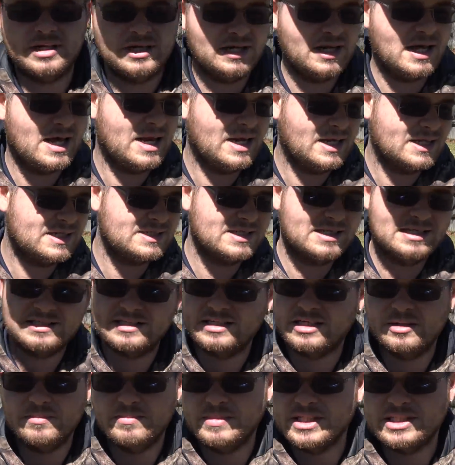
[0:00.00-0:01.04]
it, and it's
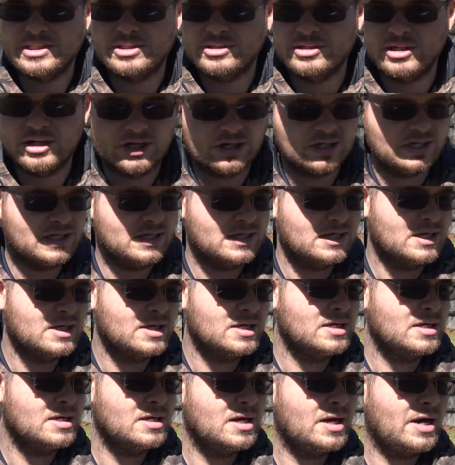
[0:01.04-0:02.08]
just gonna miss your target.
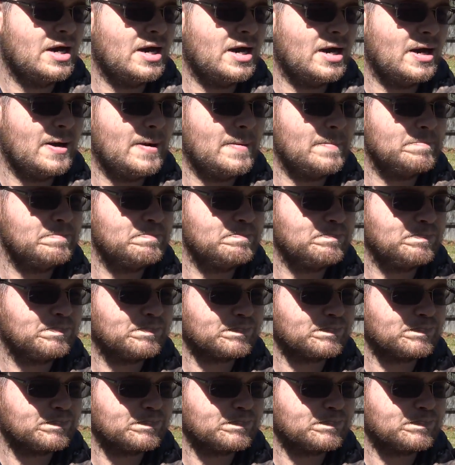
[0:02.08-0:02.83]
Um,